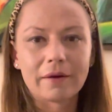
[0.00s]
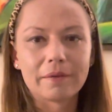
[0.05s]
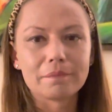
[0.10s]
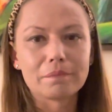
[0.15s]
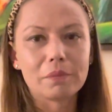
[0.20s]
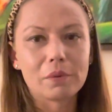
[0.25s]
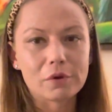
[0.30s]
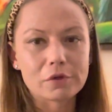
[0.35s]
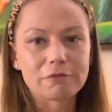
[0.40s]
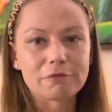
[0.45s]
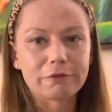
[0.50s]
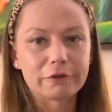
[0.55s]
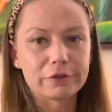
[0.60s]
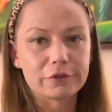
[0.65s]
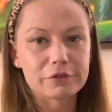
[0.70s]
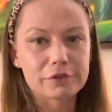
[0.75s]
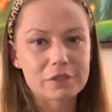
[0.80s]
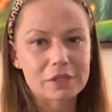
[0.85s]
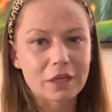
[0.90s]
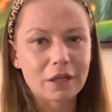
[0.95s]
both for
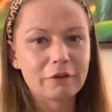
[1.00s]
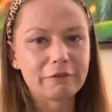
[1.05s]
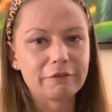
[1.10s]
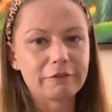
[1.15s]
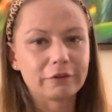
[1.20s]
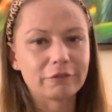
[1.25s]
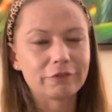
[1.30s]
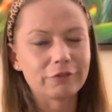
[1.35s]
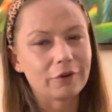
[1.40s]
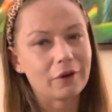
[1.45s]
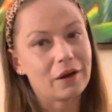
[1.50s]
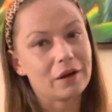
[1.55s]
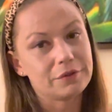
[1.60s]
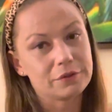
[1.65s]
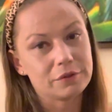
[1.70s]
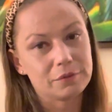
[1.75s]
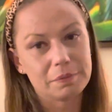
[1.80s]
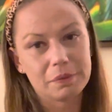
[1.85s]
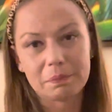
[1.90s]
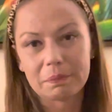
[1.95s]
yourself and for
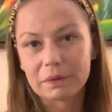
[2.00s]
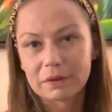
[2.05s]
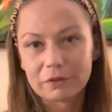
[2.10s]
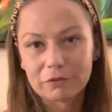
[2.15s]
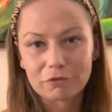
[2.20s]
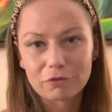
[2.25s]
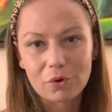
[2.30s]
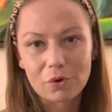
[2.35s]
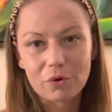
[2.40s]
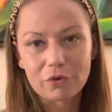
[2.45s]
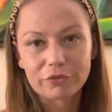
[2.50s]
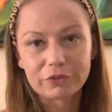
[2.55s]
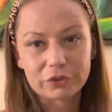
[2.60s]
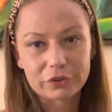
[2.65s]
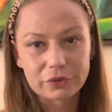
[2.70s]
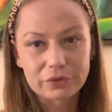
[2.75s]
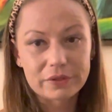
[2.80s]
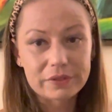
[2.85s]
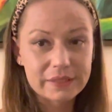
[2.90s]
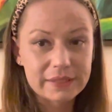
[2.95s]
other people involved.
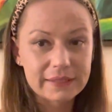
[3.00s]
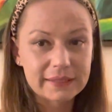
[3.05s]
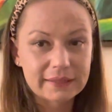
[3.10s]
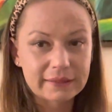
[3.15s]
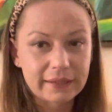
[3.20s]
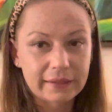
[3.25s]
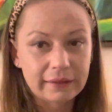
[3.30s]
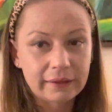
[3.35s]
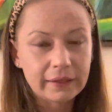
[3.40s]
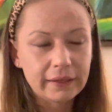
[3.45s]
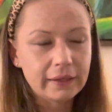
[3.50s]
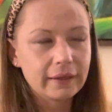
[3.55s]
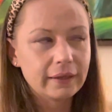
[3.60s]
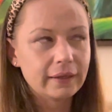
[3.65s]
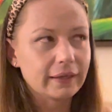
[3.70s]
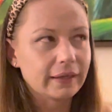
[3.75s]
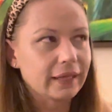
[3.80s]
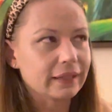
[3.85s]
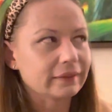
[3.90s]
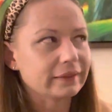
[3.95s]
So this is a
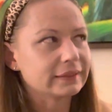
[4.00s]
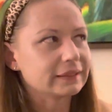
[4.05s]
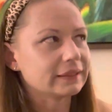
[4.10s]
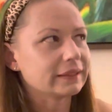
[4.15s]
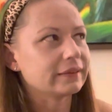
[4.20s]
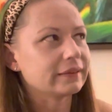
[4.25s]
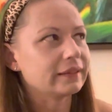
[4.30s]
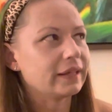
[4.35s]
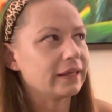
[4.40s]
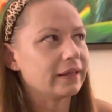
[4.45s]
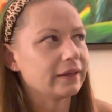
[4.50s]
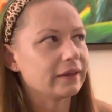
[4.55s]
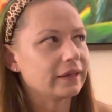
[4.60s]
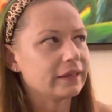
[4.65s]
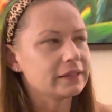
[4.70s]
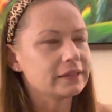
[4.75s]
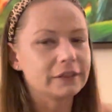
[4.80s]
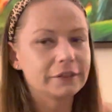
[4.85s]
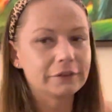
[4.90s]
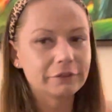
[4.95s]

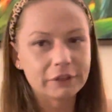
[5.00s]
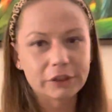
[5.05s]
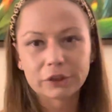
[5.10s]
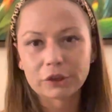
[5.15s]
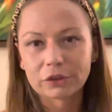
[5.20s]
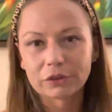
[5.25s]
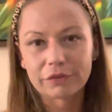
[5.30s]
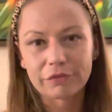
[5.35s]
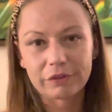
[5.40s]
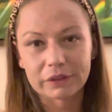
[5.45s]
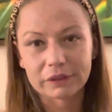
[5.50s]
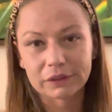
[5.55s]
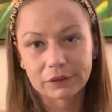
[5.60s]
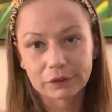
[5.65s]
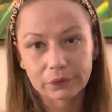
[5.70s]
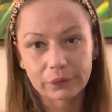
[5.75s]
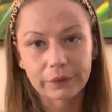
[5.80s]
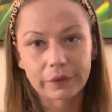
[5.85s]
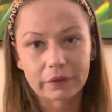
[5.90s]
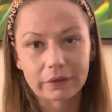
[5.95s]
continuation of that
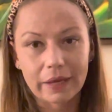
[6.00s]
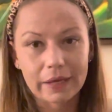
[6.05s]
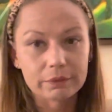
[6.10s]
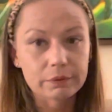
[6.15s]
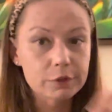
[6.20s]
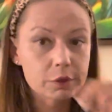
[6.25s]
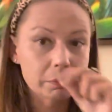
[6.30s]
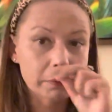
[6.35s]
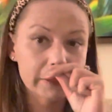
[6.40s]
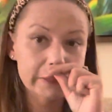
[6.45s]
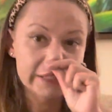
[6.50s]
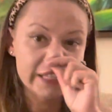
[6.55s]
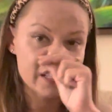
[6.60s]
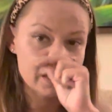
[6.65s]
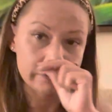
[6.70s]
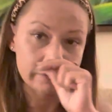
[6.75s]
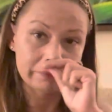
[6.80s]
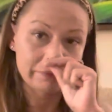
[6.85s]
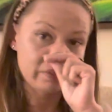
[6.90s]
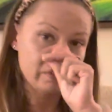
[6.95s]
storyline, which makes
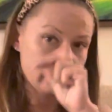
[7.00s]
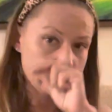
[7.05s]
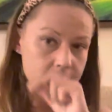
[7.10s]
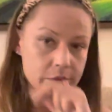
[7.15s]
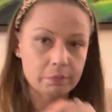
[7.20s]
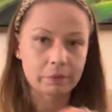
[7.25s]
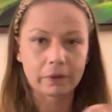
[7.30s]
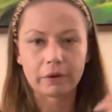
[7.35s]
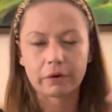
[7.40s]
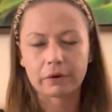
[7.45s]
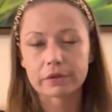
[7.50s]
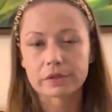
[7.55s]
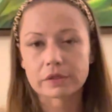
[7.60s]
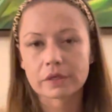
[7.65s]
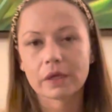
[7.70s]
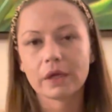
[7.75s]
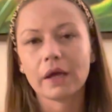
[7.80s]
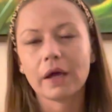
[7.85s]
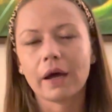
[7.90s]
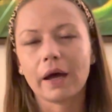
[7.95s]
sense, of course, because
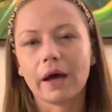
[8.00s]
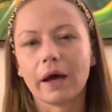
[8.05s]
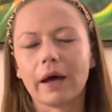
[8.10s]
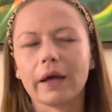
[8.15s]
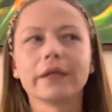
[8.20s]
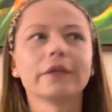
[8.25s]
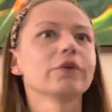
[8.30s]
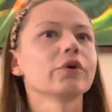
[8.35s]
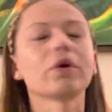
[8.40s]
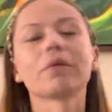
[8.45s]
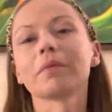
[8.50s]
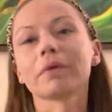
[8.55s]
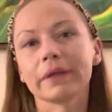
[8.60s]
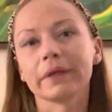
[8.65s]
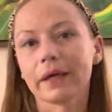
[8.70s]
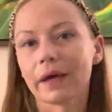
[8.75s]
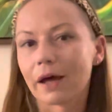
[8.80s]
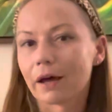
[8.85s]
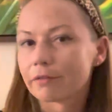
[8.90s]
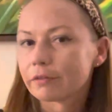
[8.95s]
I normally
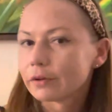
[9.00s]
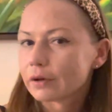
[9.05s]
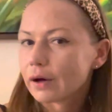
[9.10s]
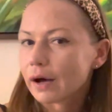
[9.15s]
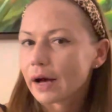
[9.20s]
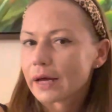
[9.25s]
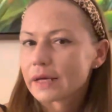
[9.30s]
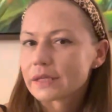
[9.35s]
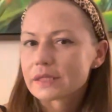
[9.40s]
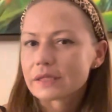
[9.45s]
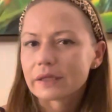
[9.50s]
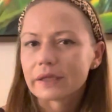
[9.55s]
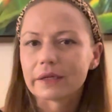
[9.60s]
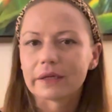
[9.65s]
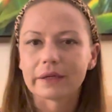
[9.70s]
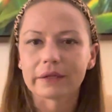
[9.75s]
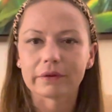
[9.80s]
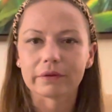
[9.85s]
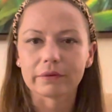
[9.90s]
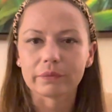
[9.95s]
have you guys like
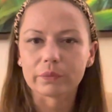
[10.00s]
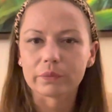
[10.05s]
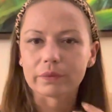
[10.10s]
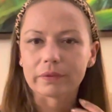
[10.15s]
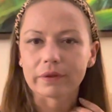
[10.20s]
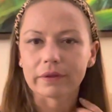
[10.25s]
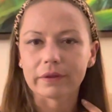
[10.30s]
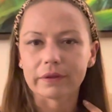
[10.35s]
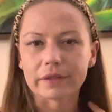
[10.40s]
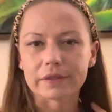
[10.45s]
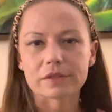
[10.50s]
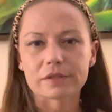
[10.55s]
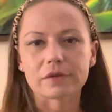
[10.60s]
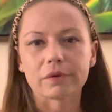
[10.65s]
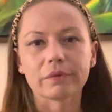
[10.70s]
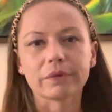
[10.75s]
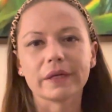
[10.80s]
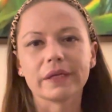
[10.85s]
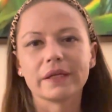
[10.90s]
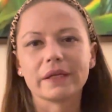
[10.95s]
it's
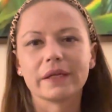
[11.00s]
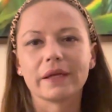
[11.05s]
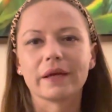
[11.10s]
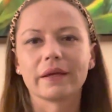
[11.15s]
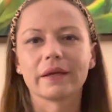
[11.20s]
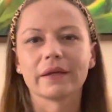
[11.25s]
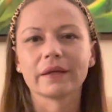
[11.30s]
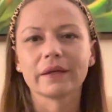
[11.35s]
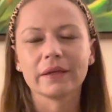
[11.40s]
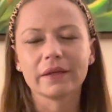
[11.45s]
already a